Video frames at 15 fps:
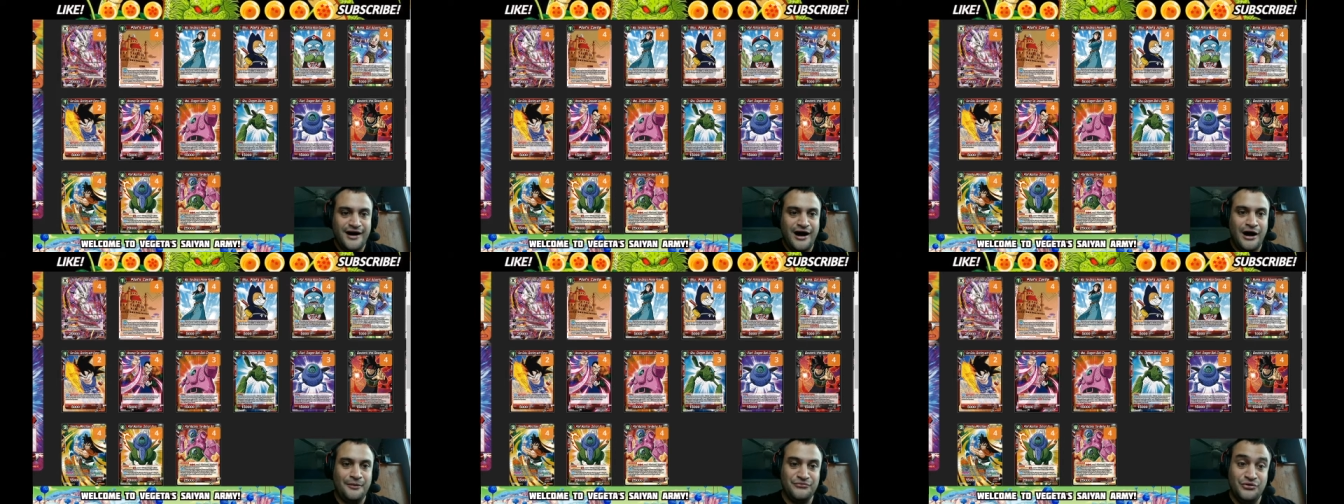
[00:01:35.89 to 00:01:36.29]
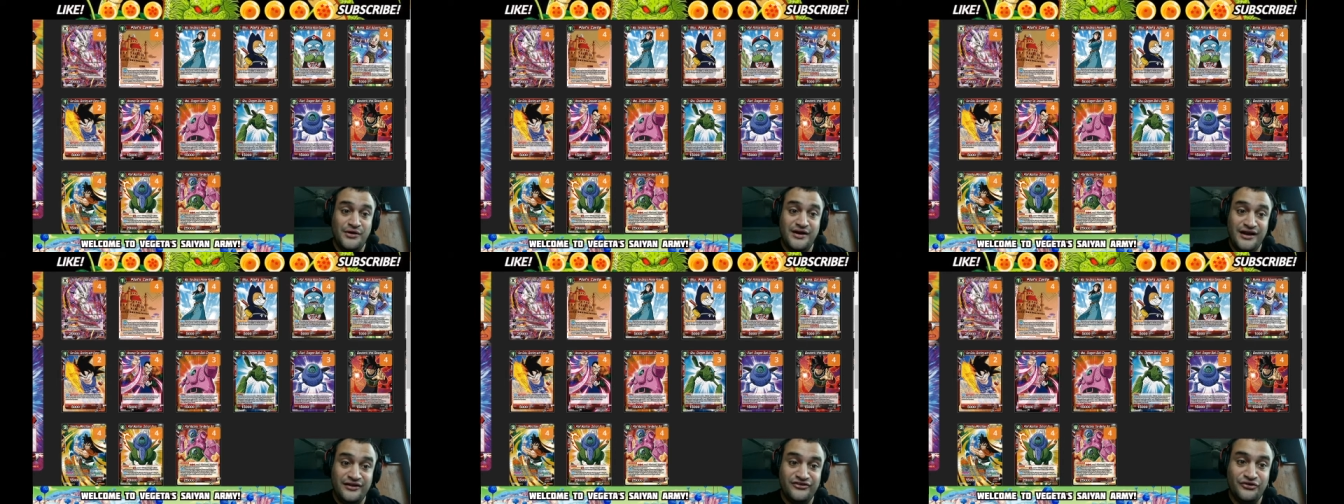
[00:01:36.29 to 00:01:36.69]
You
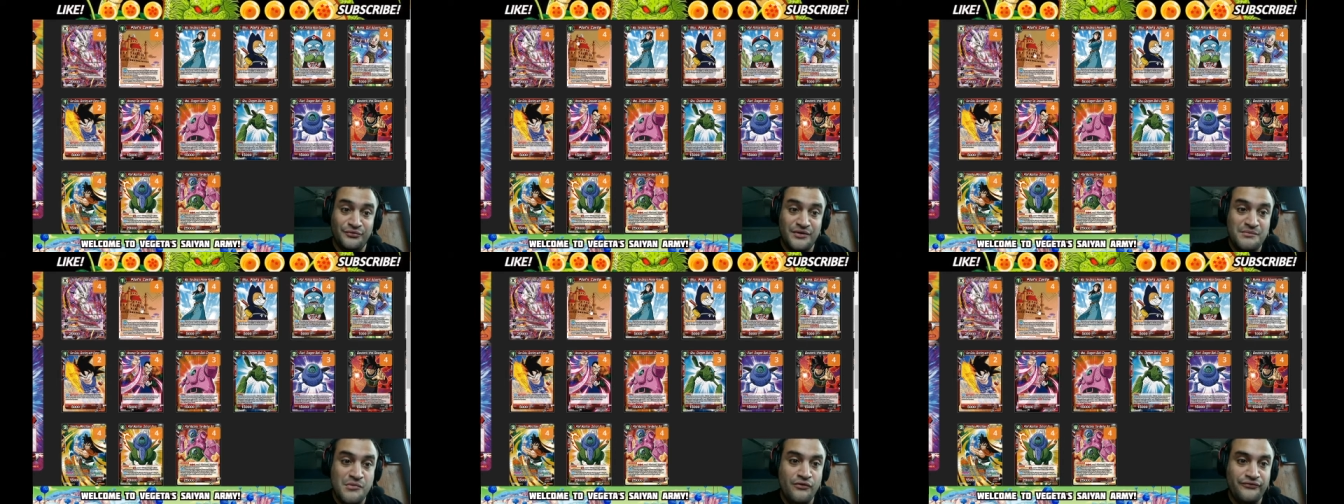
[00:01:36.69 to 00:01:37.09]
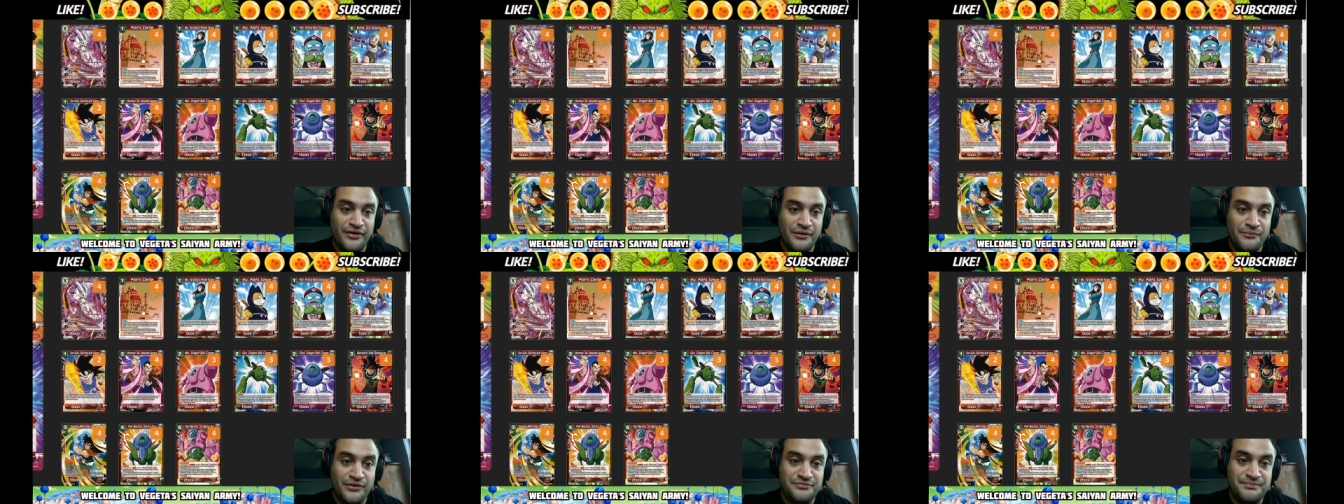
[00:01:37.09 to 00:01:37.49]
can also remove
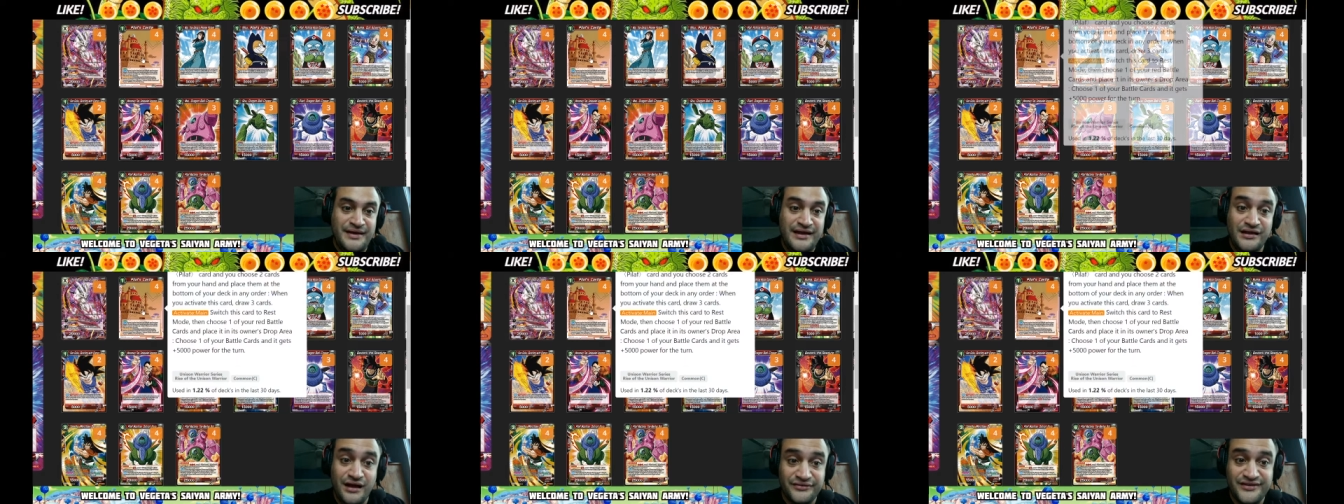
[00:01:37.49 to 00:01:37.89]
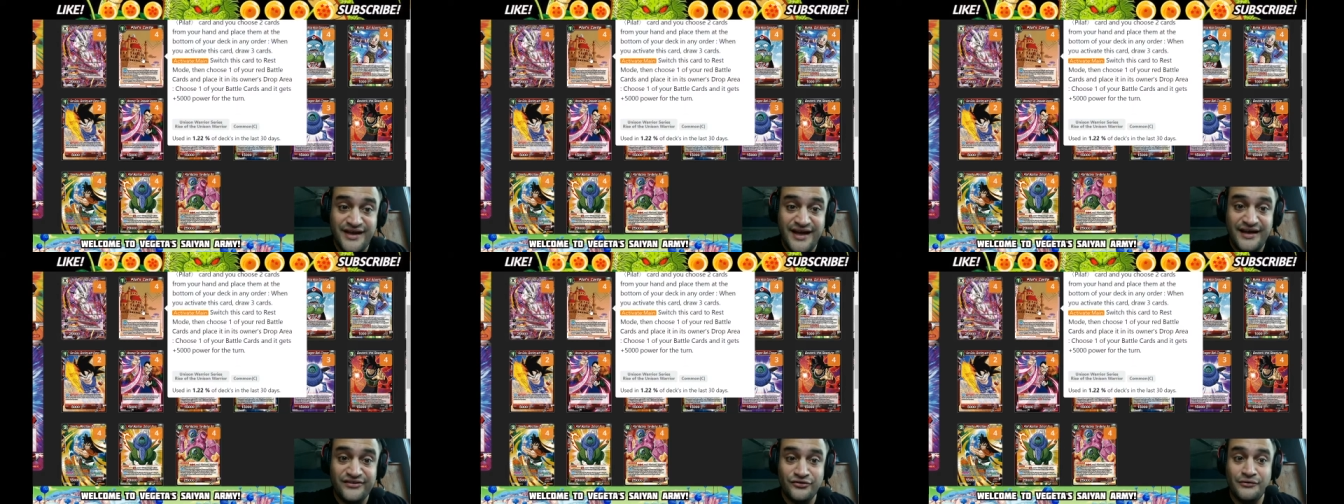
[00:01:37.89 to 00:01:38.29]
them with Pilaf's
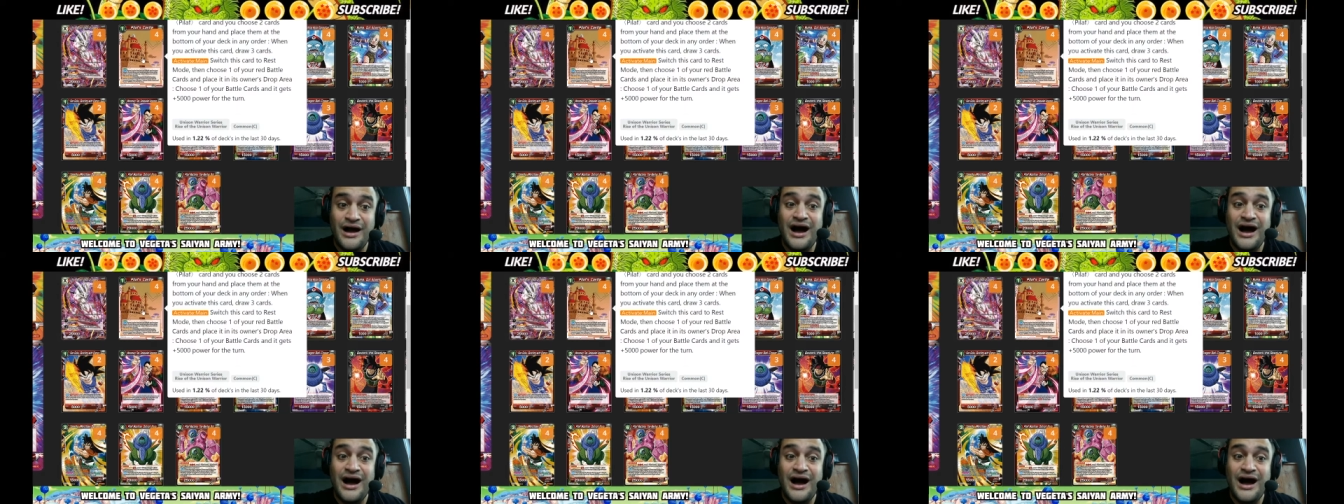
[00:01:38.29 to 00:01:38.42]
Castle.